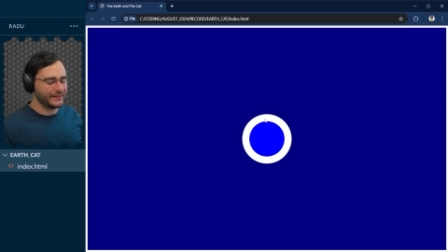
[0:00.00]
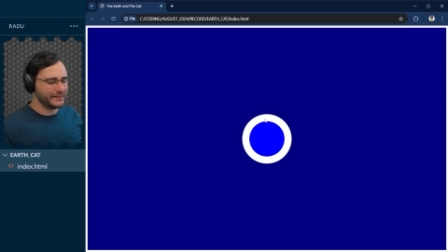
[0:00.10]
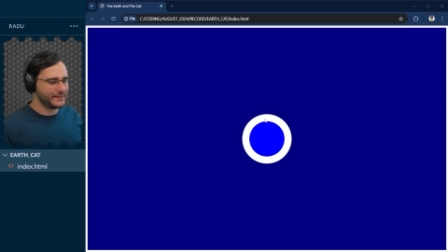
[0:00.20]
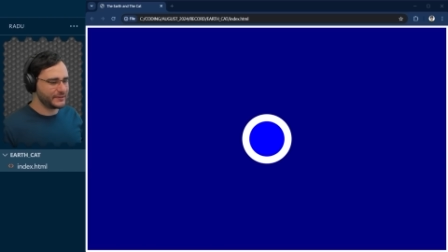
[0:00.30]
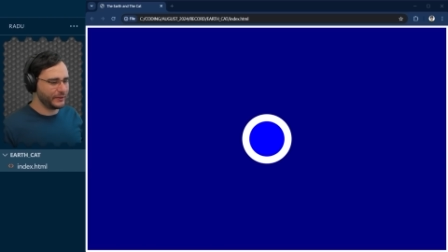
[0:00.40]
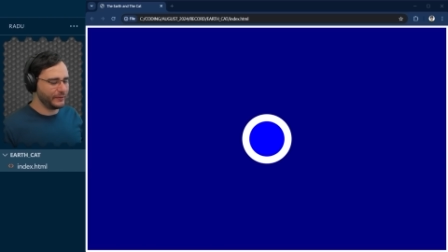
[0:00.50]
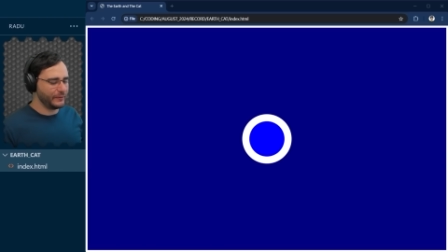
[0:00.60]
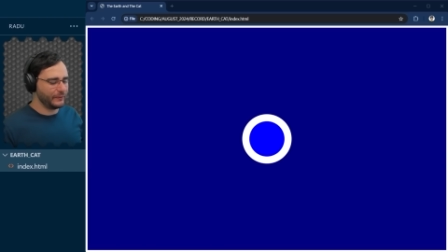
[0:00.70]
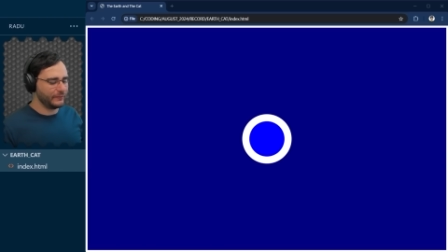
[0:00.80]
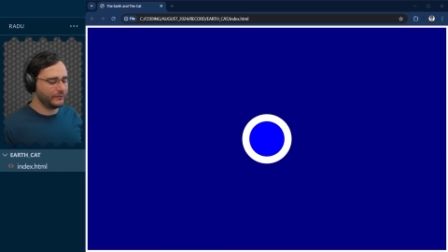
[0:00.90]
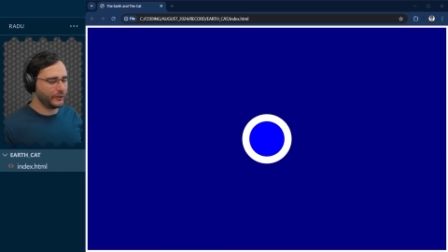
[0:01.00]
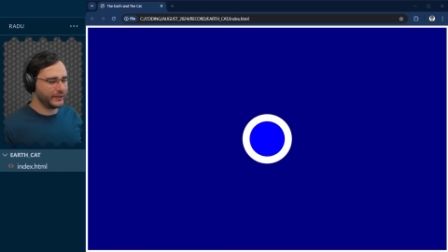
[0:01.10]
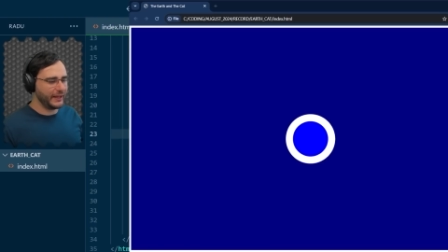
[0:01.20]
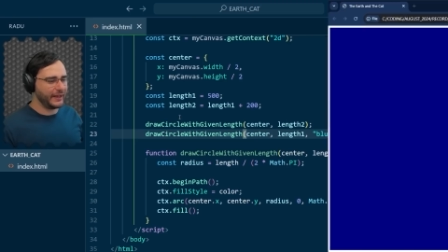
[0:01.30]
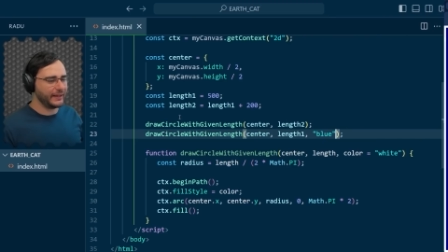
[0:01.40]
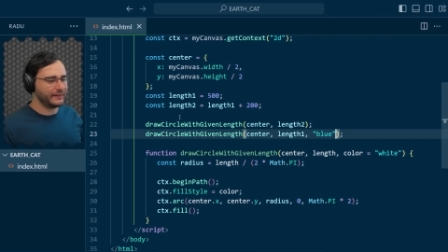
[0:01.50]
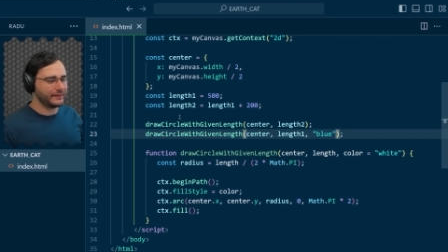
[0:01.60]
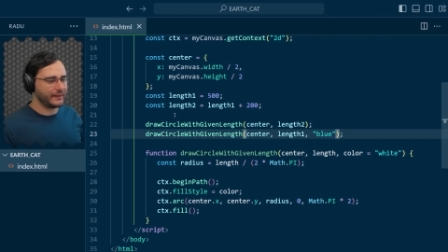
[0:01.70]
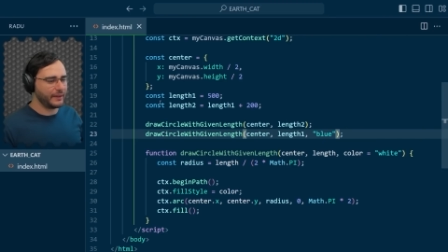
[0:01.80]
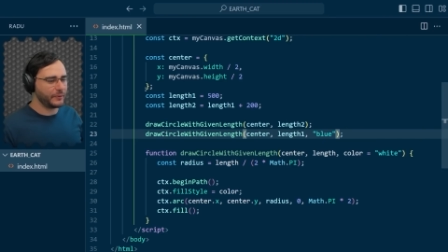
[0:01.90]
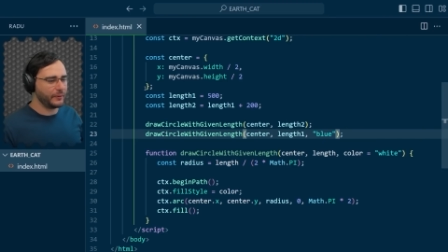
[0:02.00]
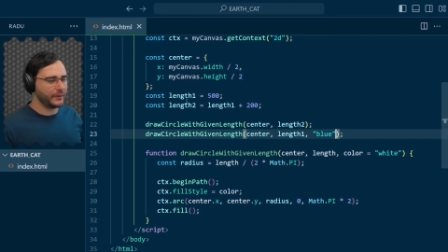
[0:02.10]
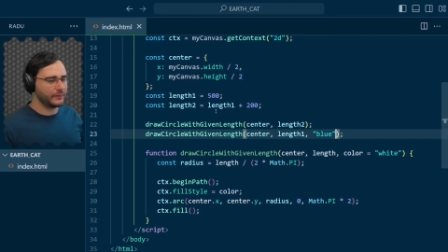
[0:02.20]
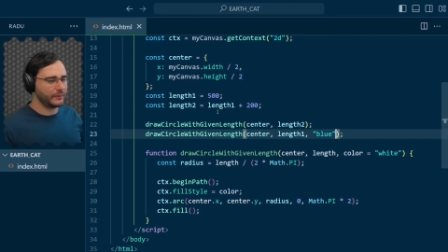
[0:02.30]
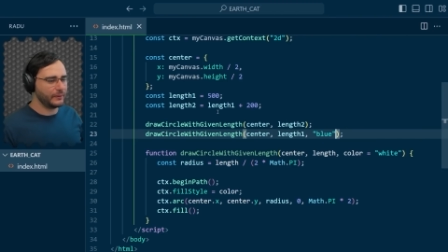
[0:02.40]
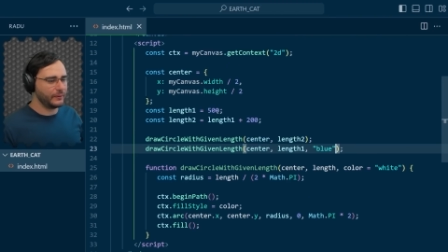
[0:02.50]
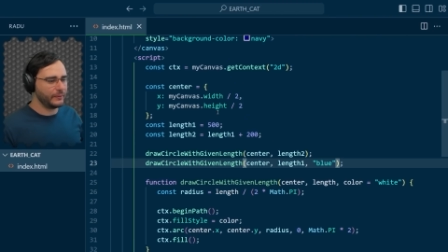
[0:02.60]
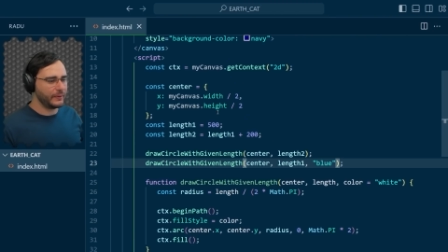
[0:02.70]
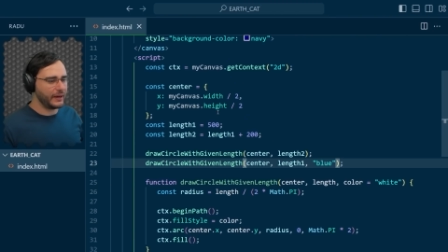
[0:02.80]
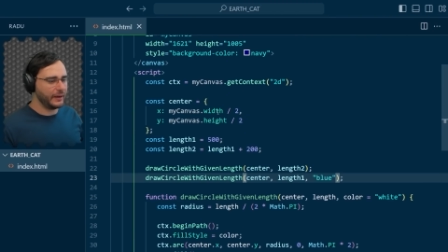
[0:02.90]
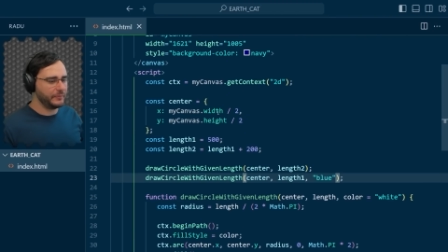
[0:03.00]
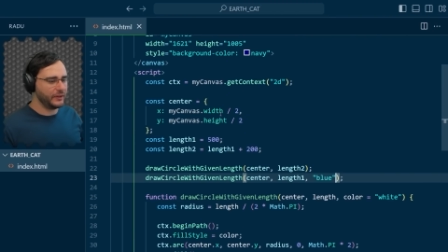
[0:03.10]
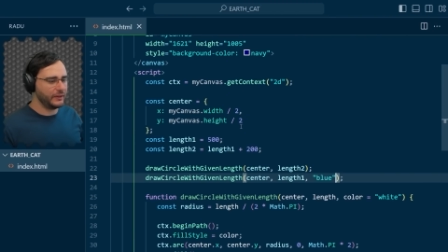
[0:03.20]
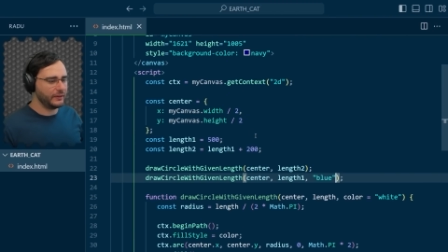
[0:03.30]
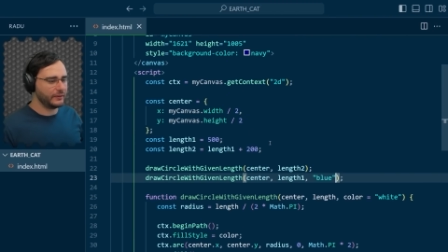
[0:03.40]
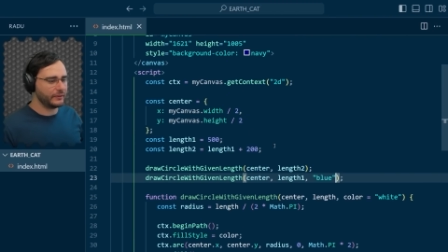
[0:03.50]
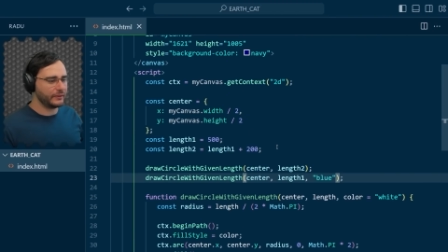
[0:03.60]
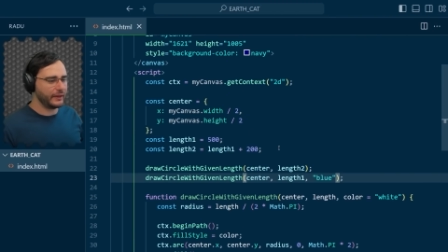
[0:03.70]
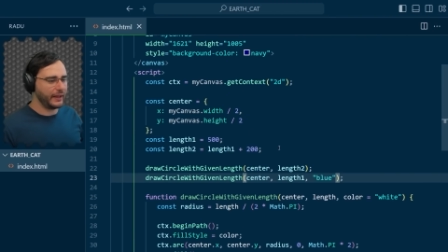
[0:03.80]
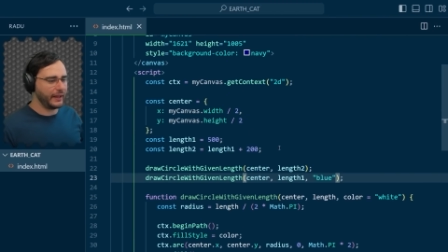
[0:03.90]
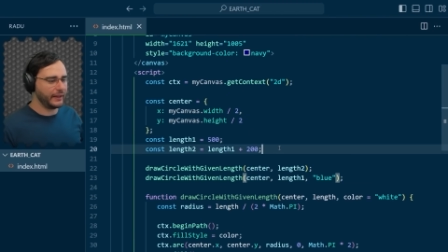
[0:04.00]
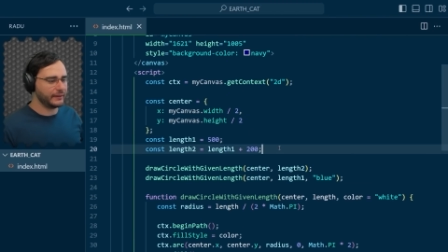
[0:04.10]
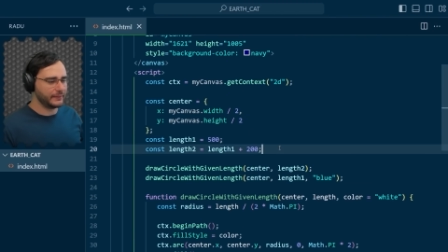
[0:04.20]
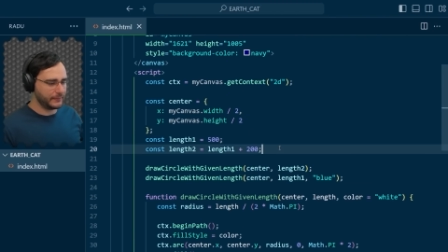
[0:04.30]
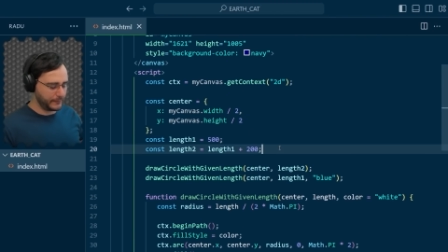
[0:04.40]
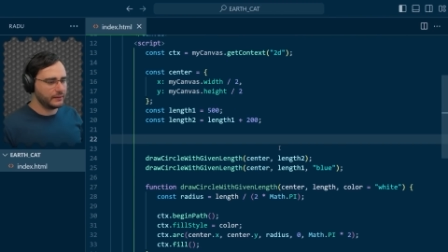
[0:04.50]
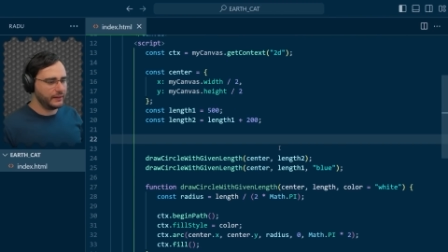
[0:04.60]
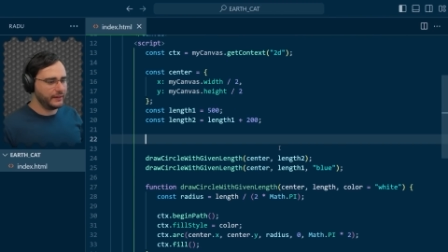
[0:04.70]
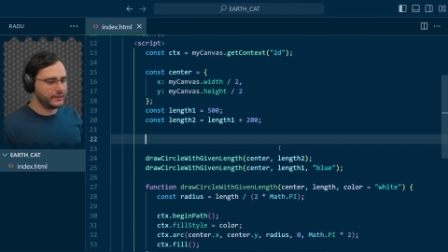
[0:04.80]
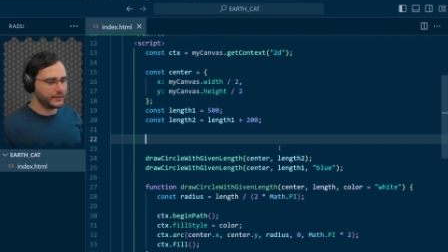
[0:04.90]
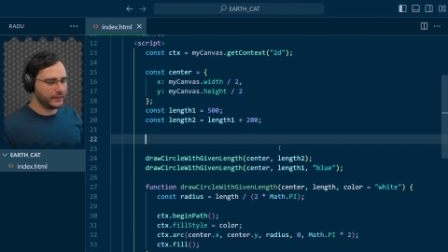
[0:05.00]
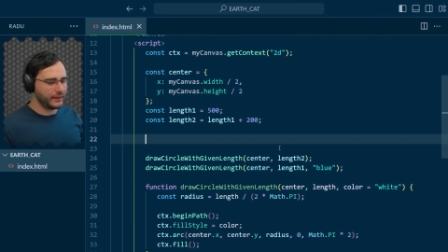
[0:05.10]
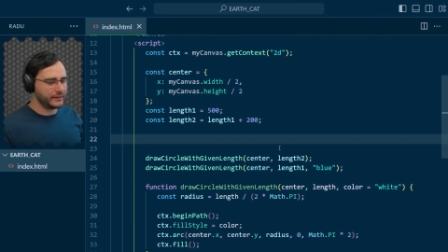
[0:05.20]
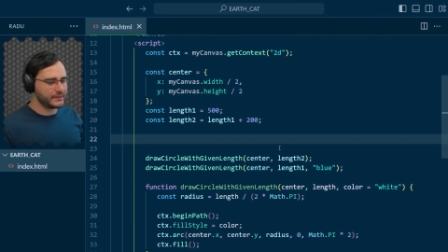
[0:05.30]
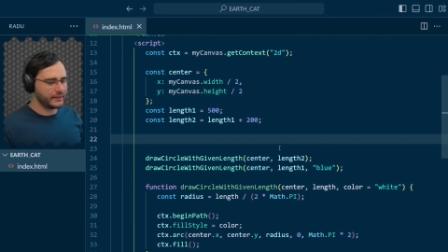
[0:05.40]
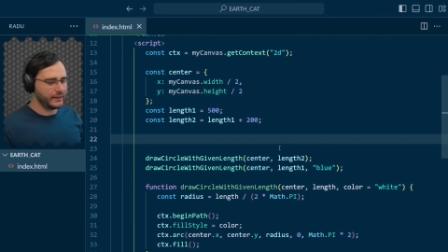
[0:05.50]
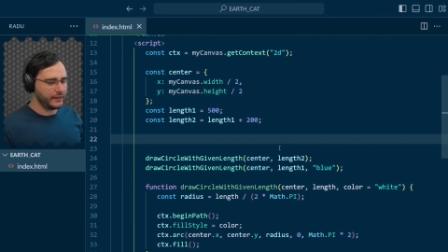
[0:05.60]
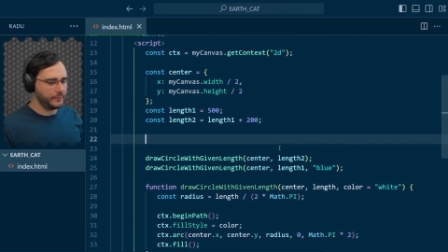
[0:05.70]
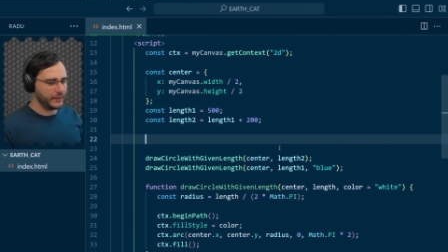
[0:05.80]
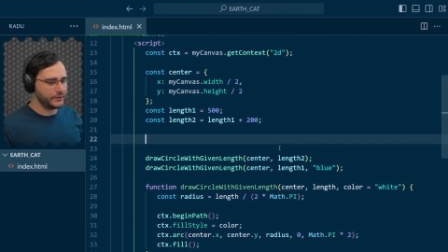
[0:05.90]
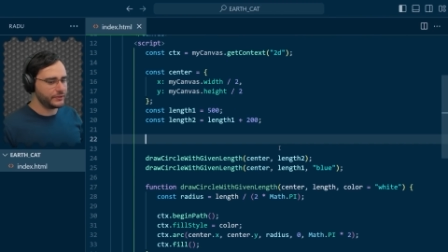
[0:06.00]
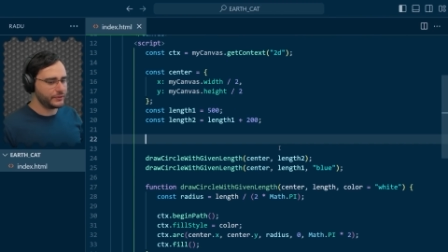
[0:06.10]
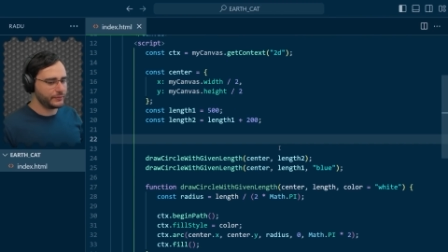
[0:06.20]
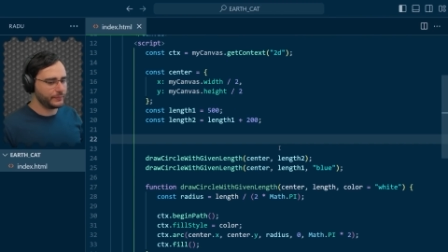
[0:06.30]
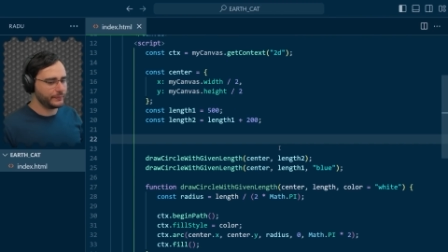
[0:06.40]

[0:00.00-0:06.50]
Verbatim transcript: So for that, I'm going to go up here and initialize an image